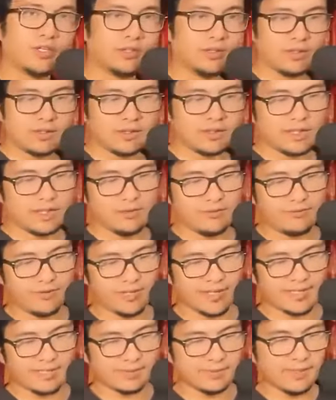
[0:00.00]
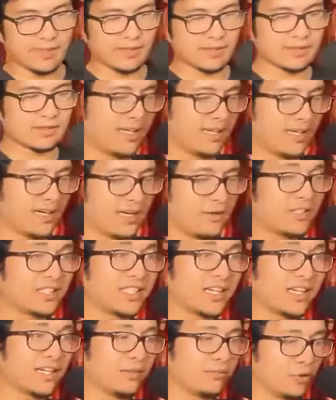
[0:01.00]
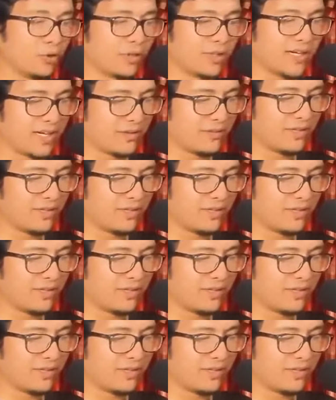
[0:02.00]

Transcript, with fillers: still a fun experience. I wish I had a more relevant